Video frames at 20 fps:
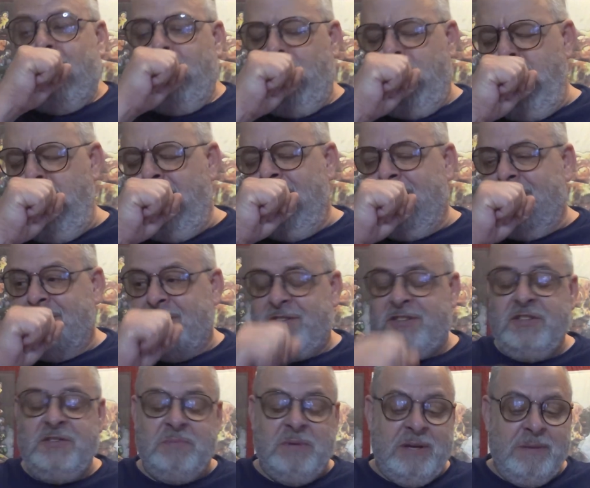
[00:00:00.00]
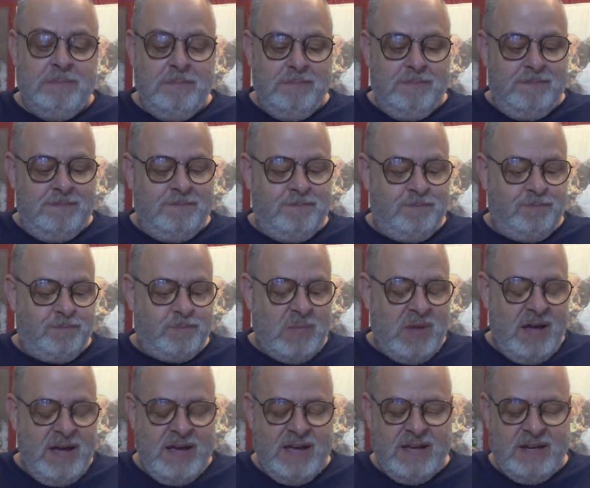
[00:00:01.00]
Excuse me.
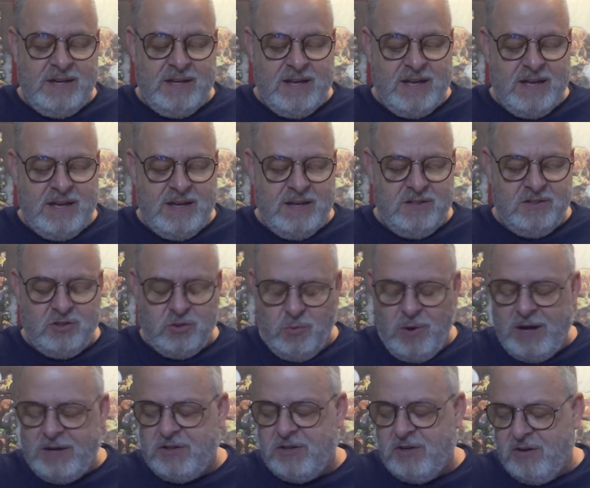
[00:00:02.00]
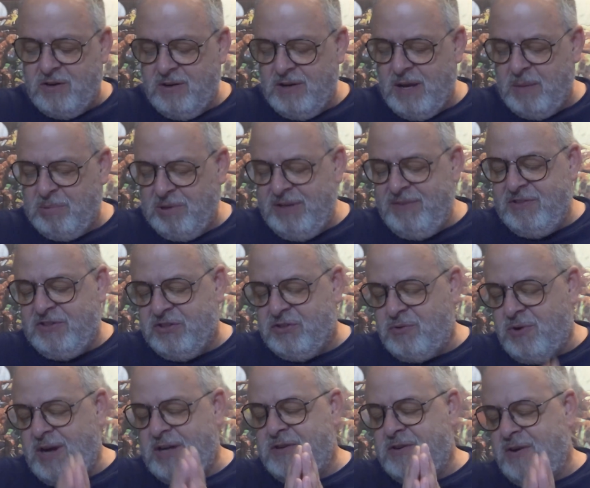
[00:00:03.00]
And director, I believe he's a
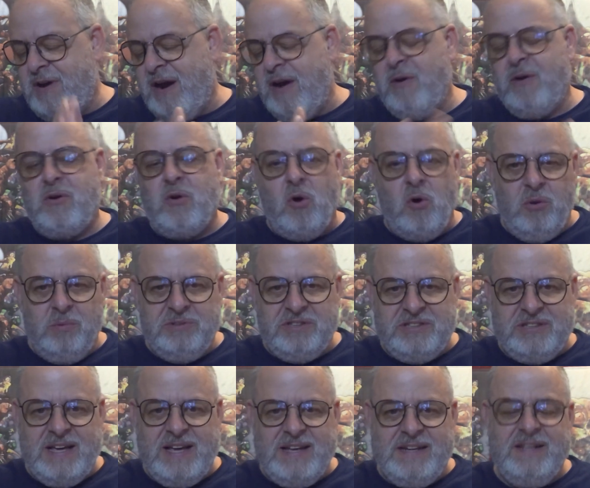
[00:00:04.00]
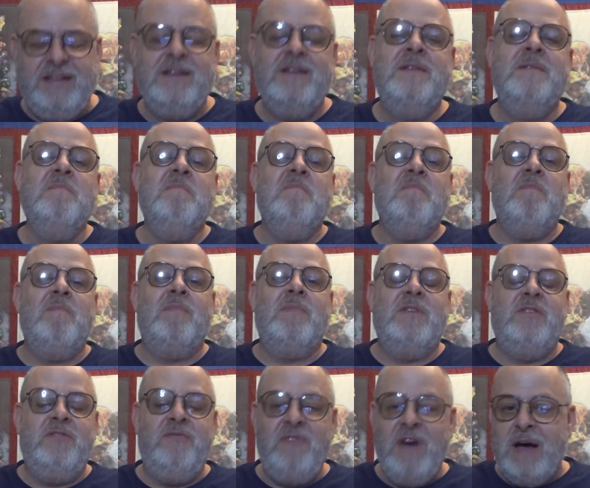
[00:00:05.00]
director, Eric Olmsted,
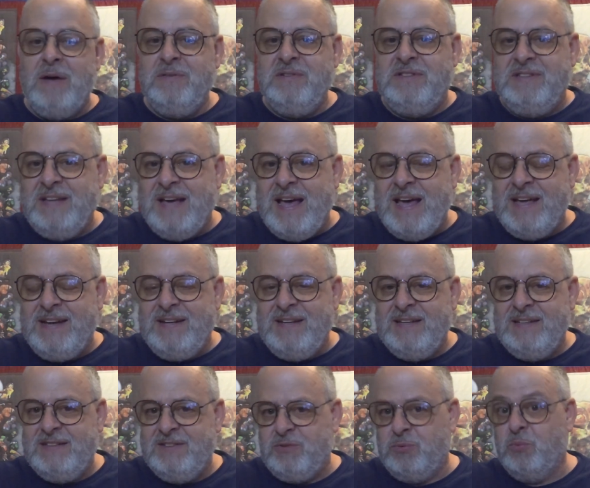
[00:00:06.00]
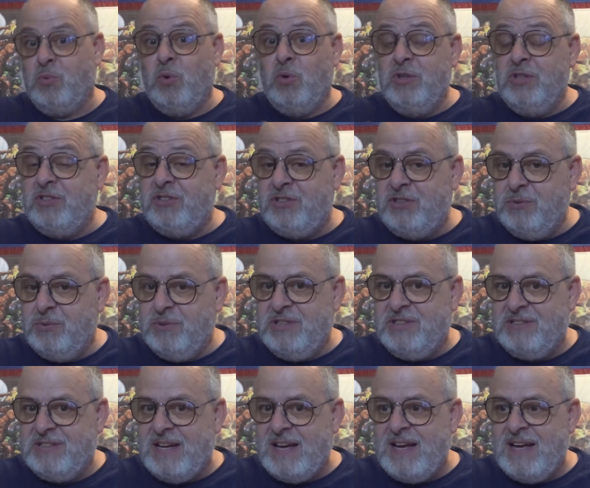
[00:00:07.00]
is found dead. It's ruled a
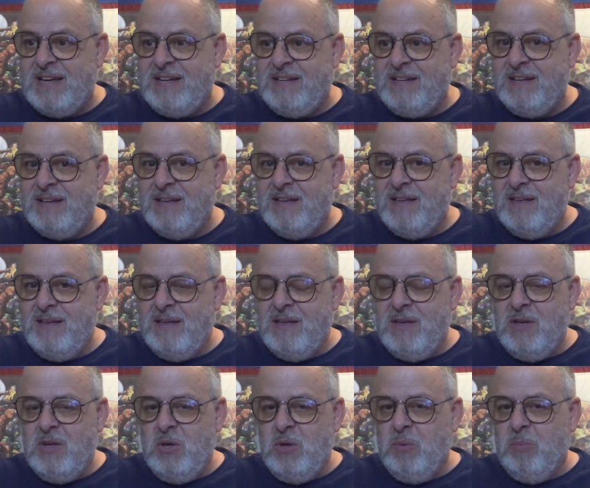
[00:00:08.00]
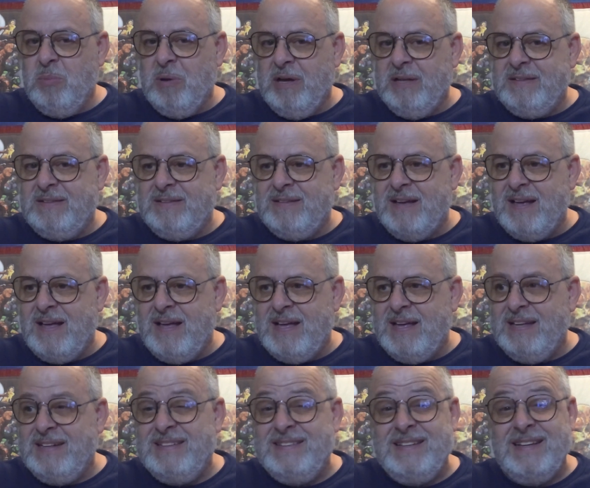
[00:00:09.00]
suicide, but
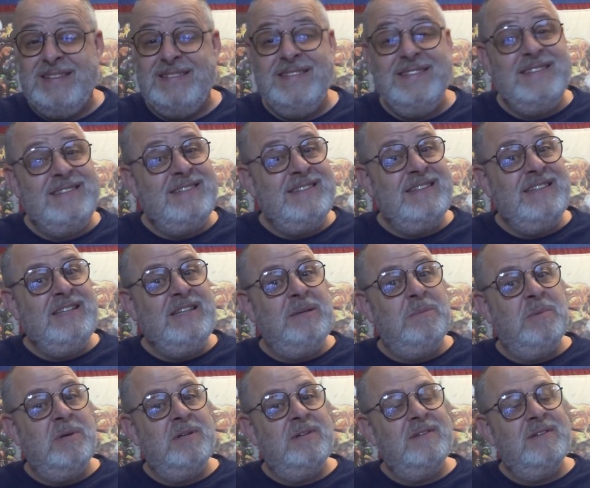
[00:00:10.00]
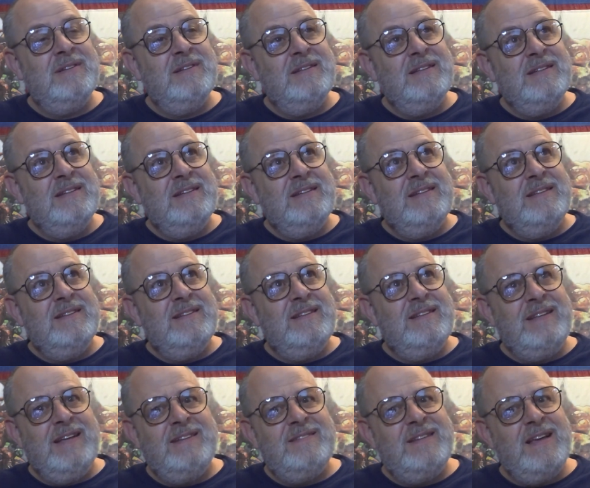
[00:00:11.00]
it doesn't seem that
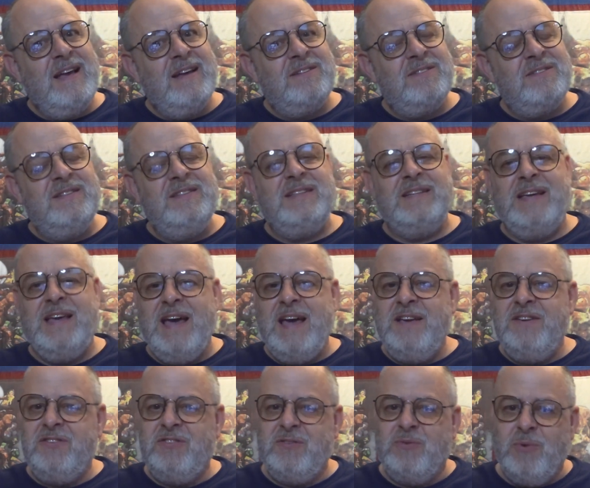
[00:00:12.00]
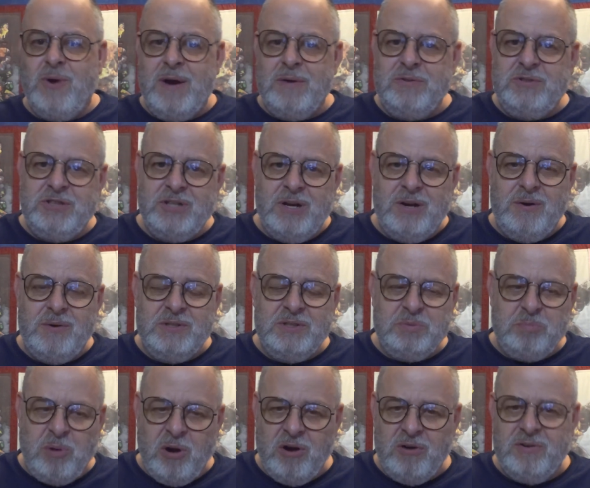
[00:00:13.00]
that's actually the case. Groucho and his
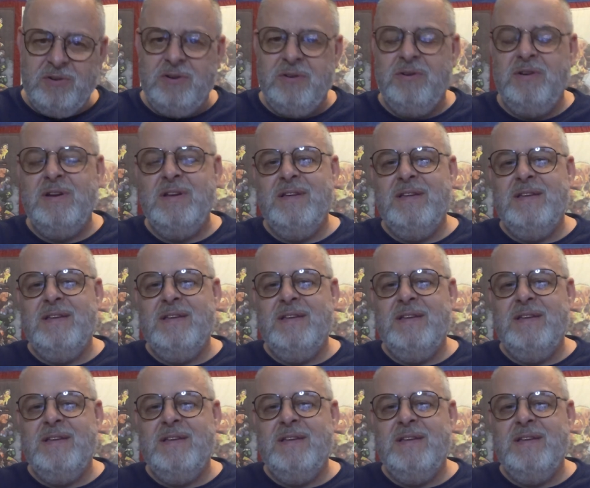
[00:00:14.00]
partner